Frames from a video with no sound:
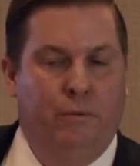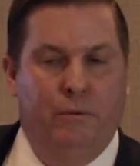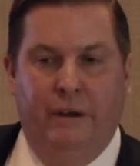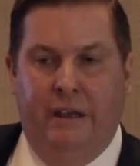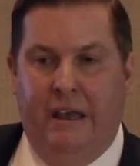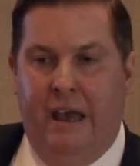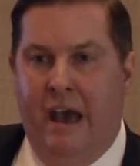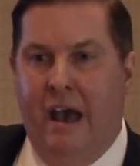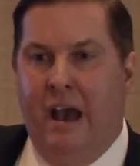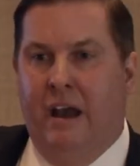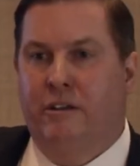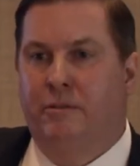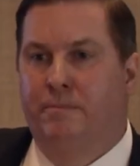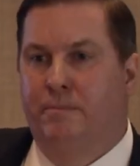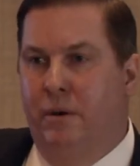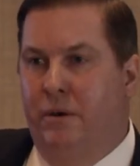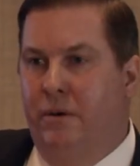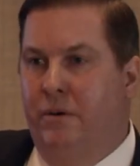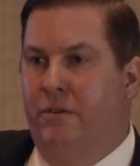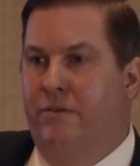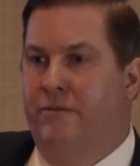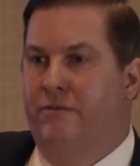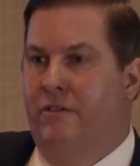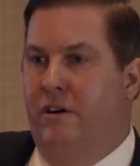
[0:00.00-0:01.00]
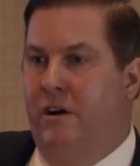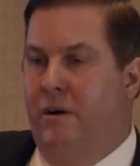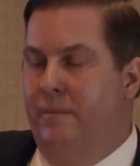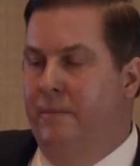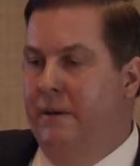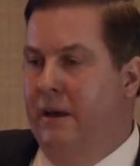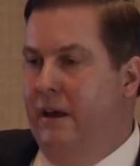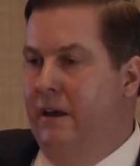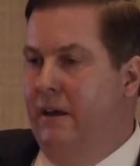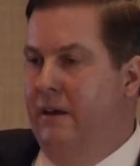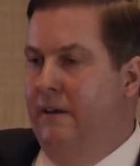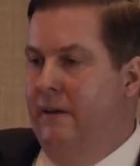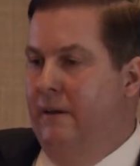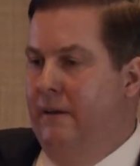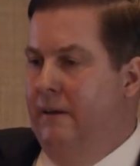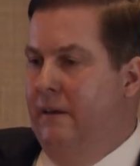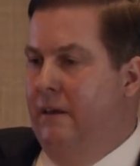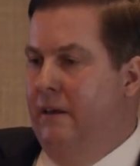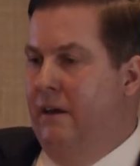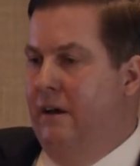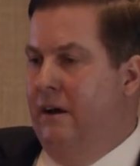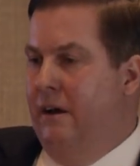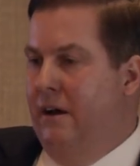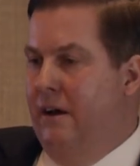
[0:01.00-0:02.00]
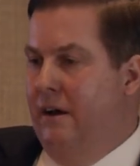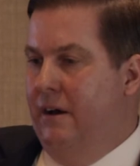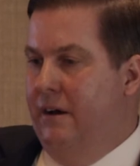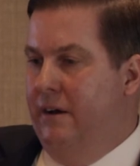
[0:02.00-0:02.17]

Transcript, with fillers: react both from a, uh,